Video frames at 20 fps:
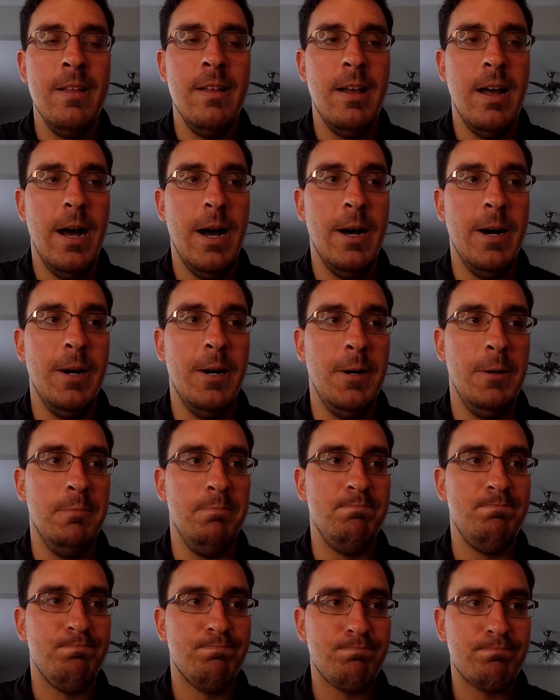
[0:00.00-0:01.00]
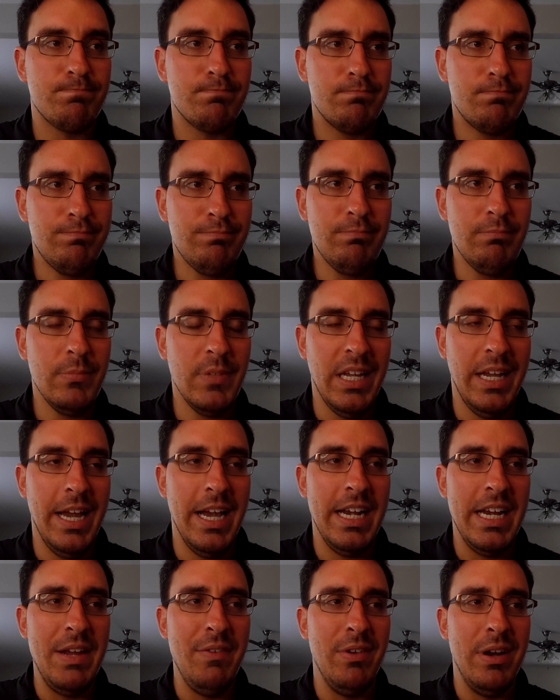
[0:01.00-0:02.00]
And
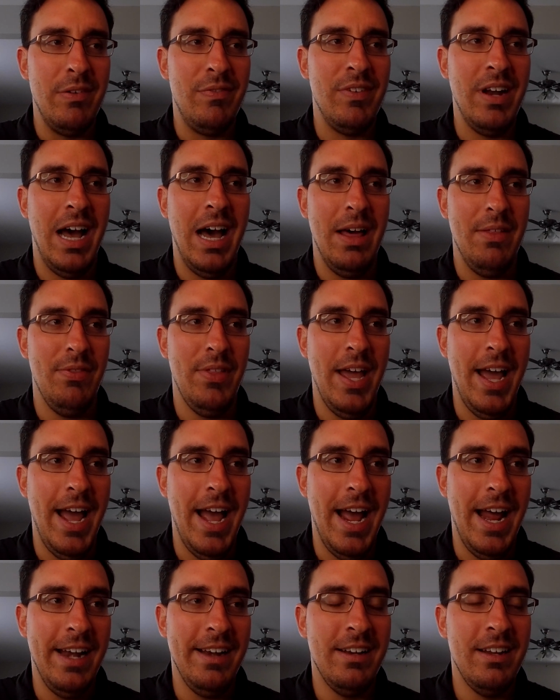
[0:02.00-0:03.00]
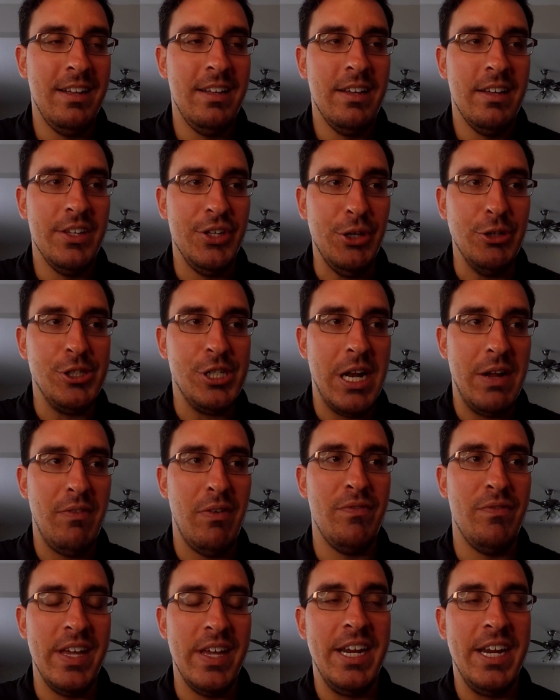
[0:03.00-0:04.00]
even if not that, you should have a
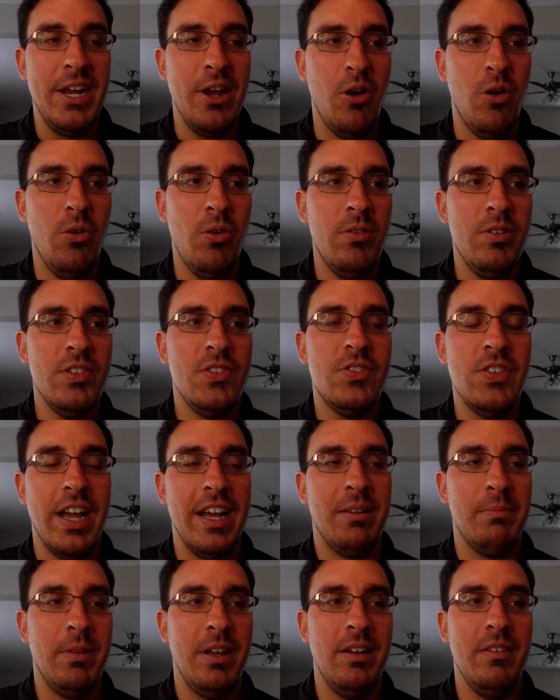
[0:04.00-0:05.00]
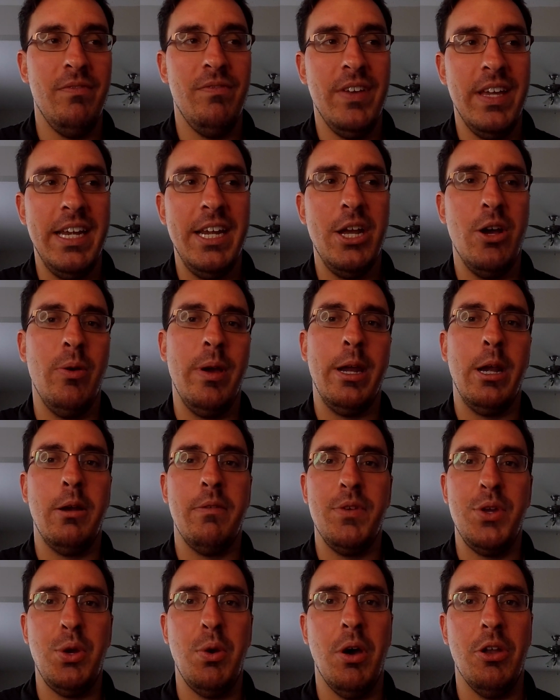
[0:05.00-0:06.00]
video segment, video
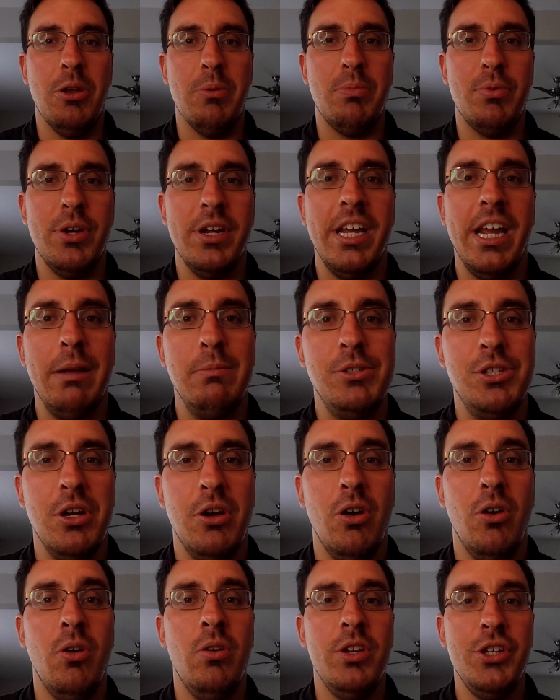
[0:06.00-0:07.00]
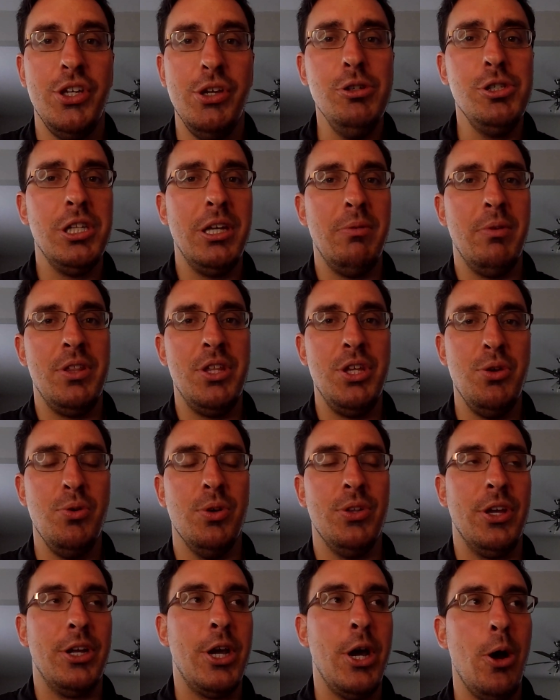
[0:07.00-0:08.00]
interview on the pregame show, usually with you and
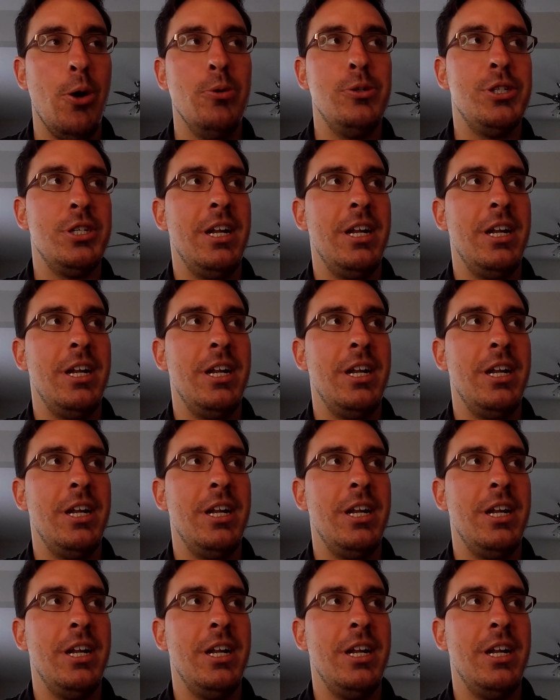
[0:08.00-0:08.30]
the coach.